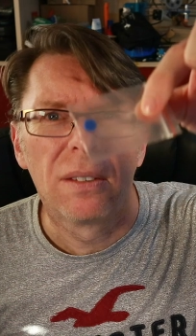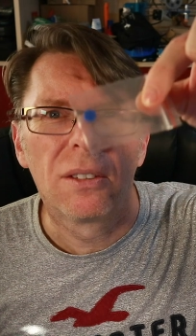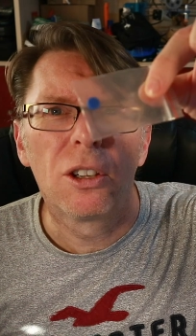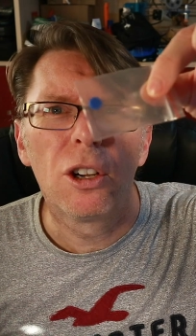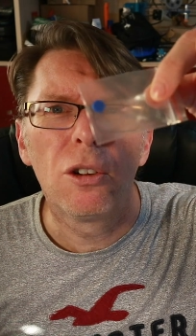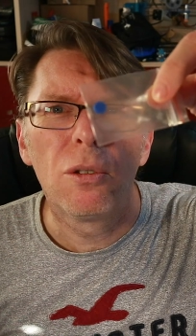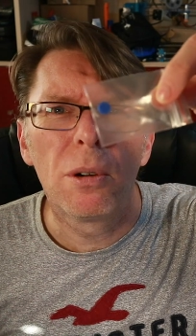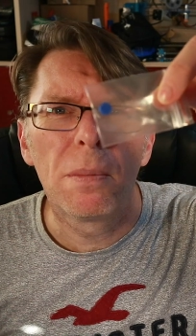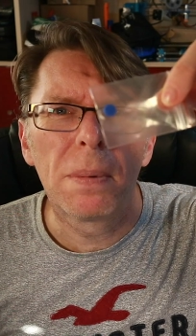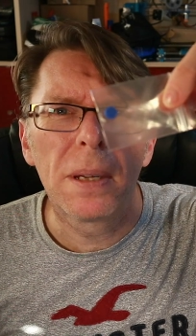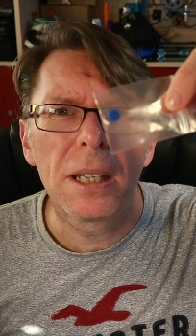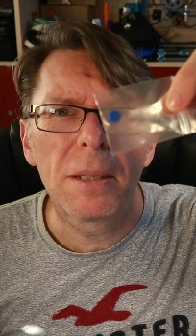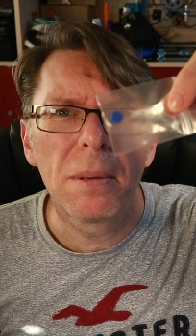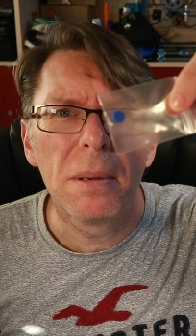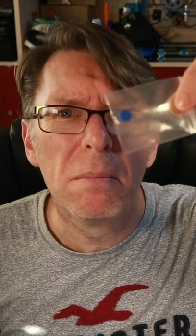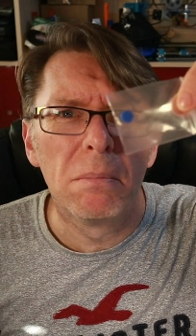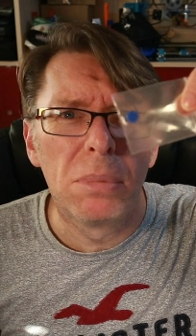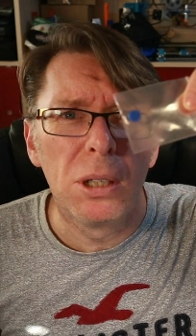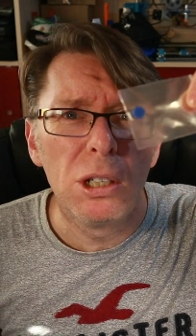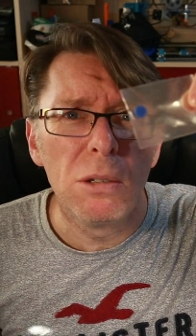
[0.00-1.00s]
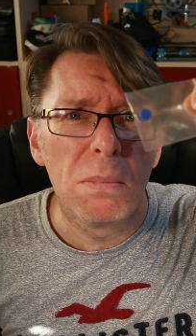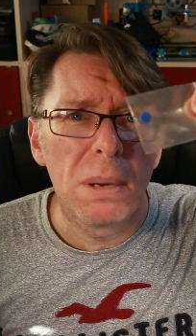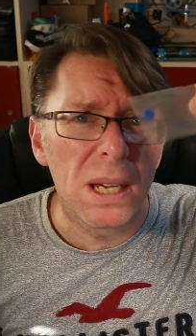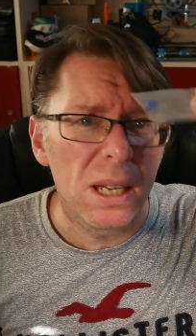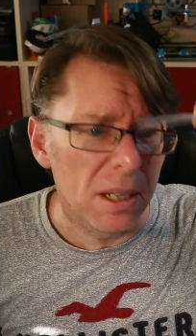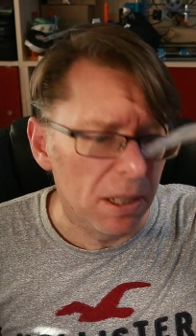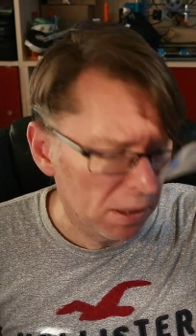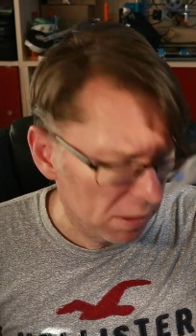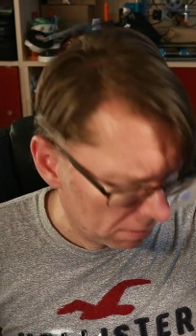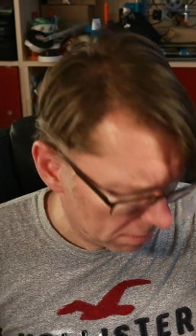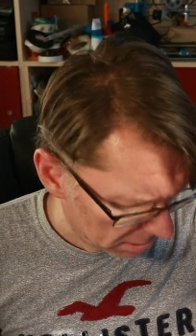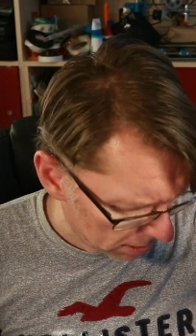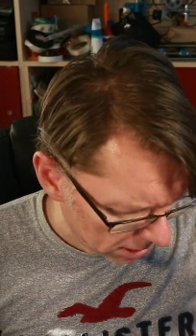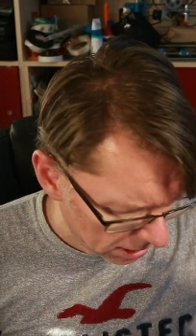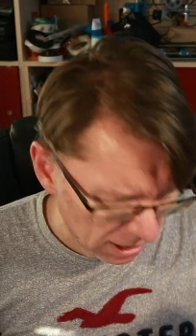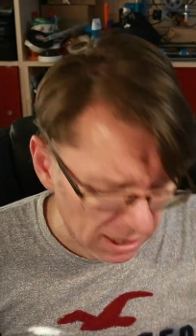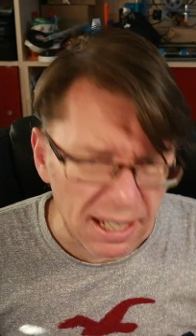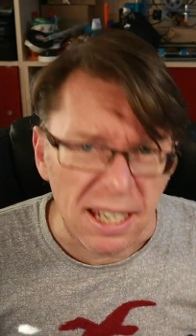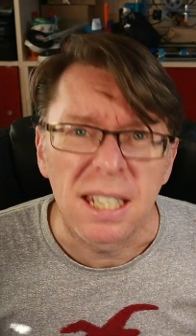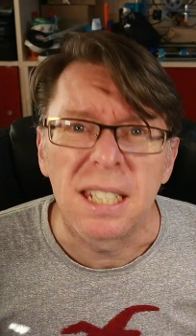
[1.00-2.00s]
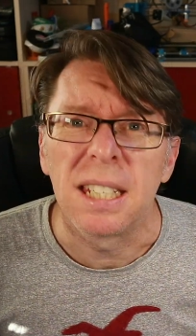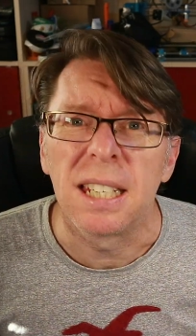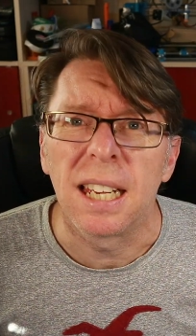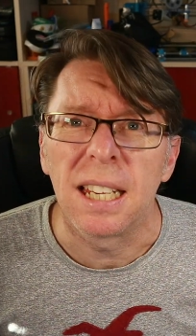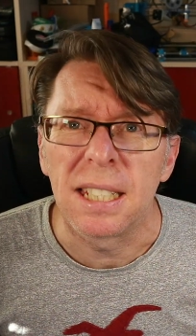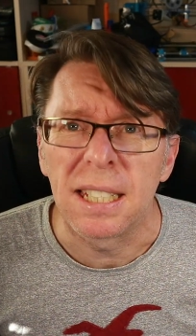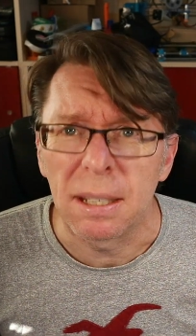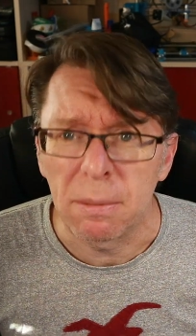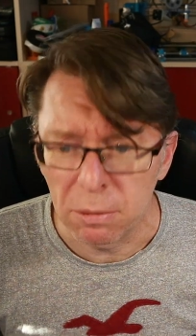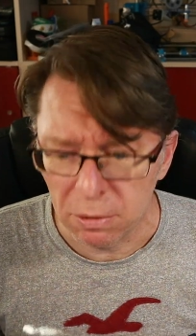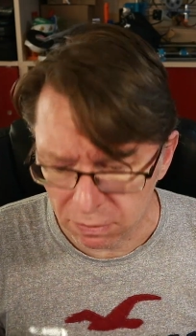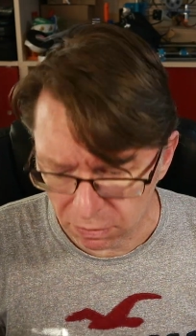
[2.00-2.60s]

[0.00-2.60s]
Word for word: Got a replacement blue button, I guess in case that one